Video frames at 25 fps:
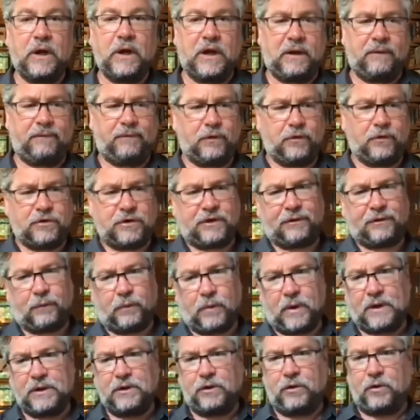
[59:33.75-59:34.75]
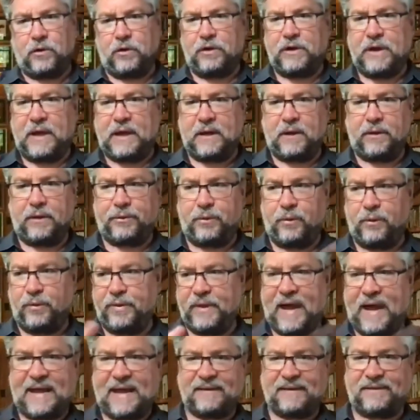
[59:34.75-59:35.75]
if you just run your data through
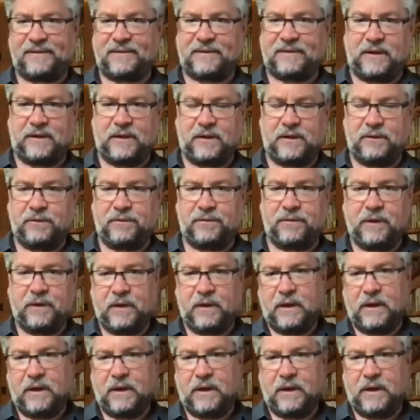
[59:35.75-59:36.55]
that sieve,